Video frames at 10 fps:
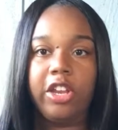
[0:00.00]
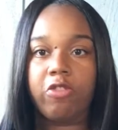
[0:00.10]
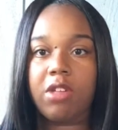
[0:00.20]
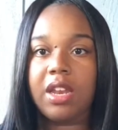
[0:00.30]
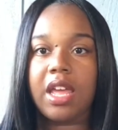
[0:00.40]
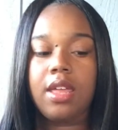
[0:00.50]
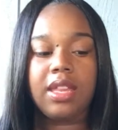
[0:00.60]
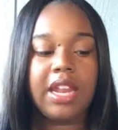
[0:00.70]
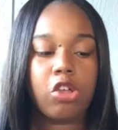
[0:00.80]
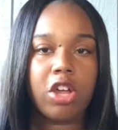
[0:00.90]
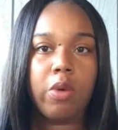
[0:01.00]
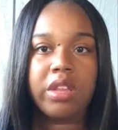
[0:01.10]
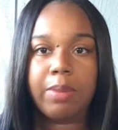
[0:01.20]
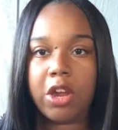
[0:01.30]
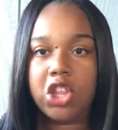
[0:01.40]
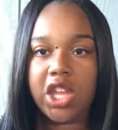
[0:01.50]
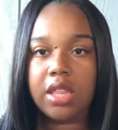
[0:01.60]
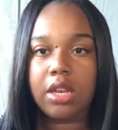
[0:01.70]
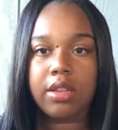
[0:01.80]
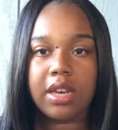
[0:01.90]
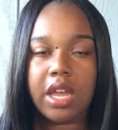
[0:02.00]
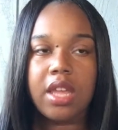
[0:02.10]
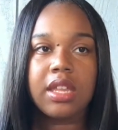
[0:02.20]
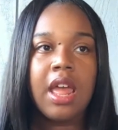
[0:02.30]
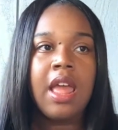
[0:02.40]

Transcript: it looked really nice, and I tried it on with a pair of jeans, it looks nice.